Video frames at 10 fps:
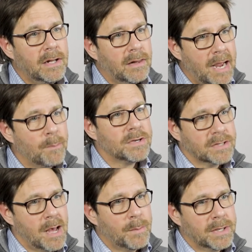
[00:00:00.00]

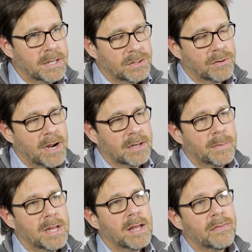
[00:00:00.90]
laparoscopic
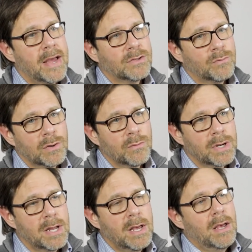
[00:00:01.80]
hysterectomy, and that's where
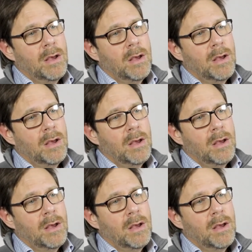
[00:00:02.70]
we